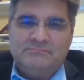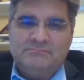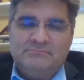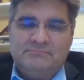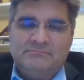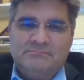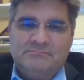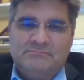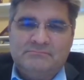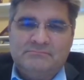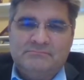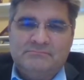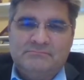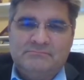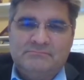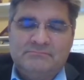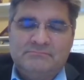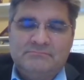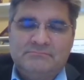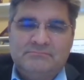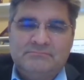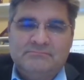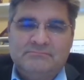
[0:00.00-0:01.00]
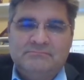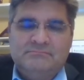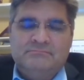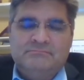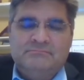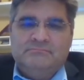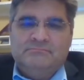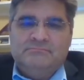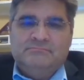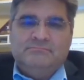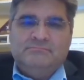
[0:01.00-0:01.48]

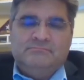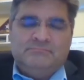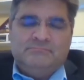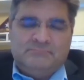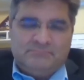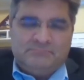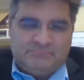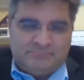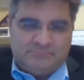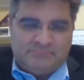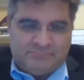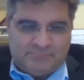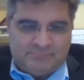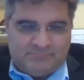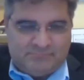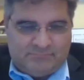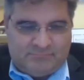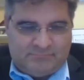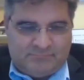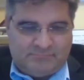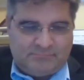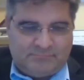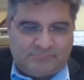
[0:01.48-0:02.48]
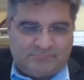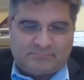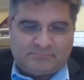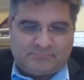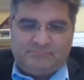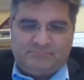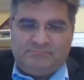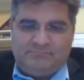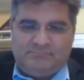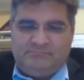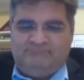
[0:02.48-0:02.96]

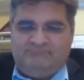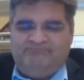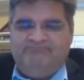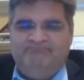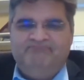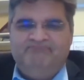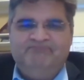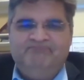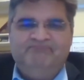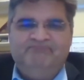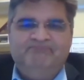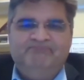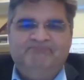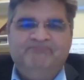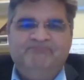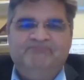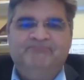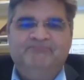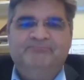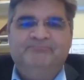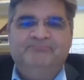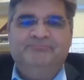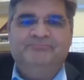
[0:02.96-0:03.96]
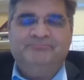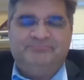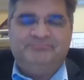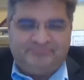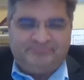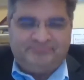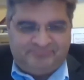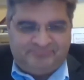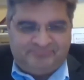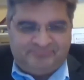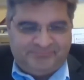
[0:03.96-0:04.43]

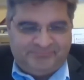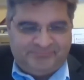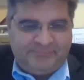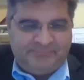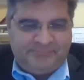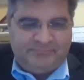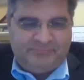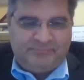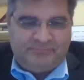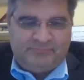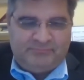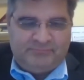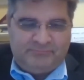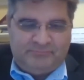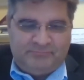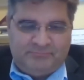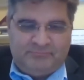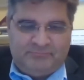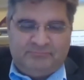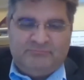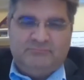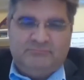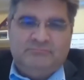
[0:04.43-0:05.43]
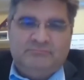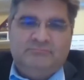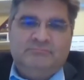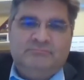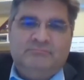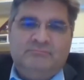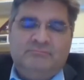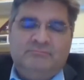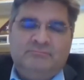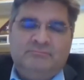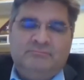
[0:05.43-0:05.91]

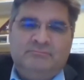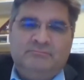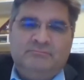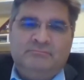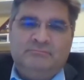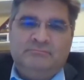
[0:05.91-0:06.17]
The person shown says nothing.